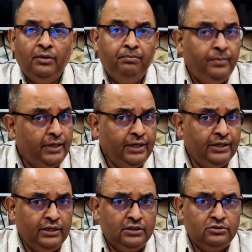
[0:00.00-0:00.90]
Many
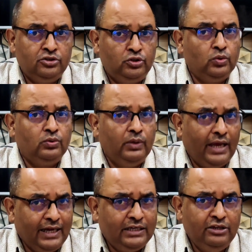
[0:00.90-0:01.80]
Indians took
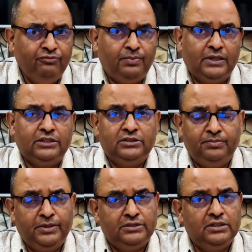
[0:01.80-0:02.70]
active
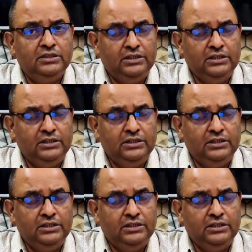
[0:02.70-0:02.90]
participation